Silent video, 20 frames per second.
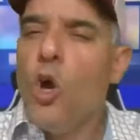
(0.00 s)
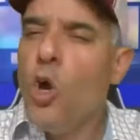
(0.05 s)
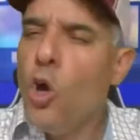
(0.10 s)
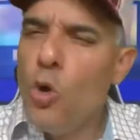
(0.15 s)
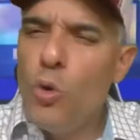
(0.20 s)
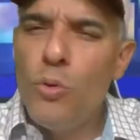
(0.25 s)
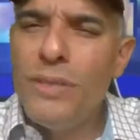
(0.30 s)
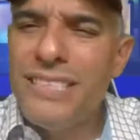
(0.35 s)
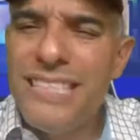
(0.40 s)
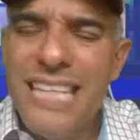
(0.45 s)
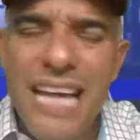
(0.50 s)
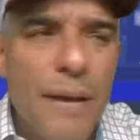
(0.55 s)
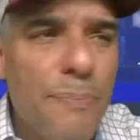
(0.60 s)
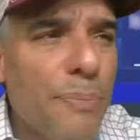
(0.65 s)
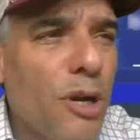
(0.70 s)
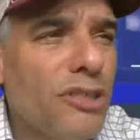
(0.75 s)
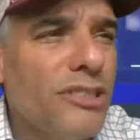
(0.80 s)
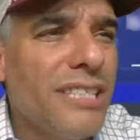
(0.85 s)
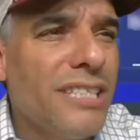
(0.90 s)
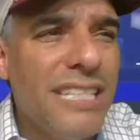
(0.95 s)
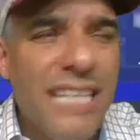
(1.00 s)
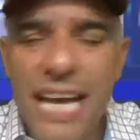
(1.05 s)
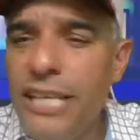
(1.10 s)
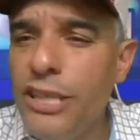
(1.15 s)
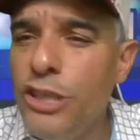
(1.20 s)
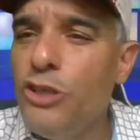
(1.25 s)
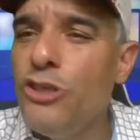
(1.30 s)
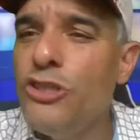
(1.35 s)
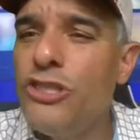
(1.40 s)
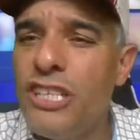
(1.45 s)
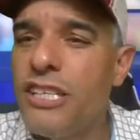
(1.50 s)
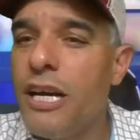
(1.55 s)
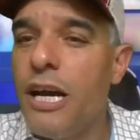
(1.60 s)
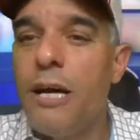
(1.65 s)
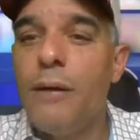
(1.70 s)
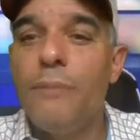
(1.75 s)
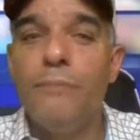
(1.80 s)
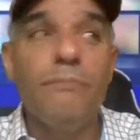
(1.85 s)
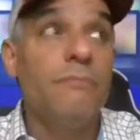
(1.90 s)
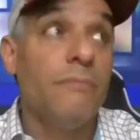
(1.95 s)
Who was that person that used to
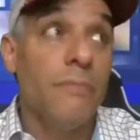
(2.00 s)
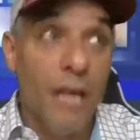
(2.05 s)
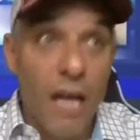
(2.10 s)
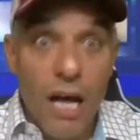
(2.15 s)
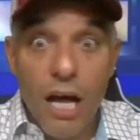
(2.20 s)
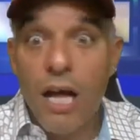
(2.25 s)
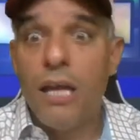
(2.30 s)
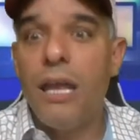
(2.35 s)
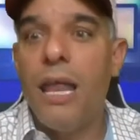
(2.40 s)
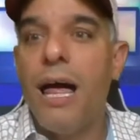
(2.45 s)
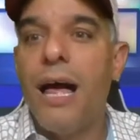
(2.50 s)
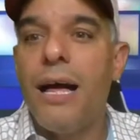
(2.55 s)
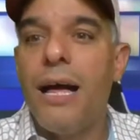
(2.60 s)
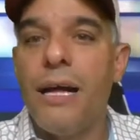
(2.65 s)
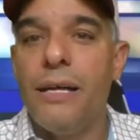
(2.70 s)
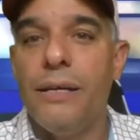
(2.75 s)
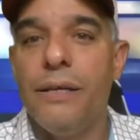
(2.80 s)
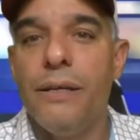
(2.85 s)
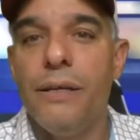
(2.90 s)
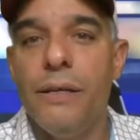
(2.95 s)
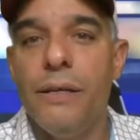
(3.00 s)
come a lot?